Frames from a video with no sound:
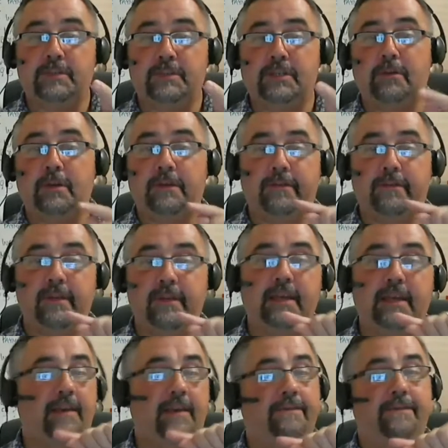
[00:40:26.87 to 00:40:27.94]
So if
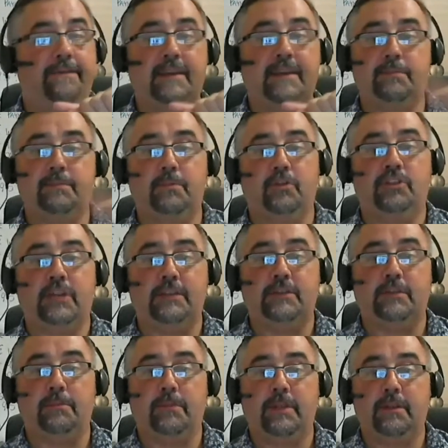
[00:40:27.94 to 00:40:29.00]
Facebook changed
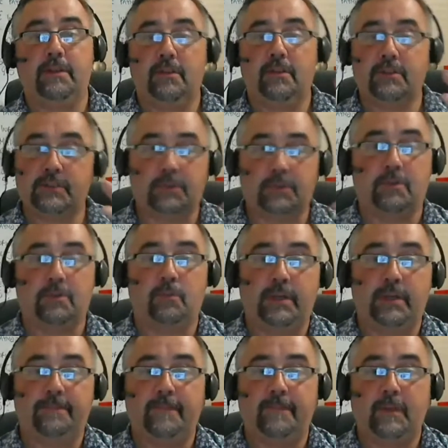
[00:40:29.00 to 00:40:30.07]
something, so can
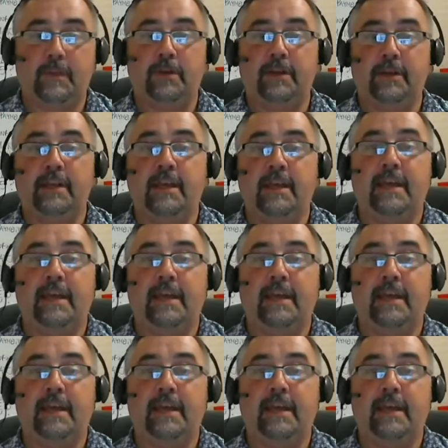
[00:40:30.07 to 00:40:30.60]
we. All right.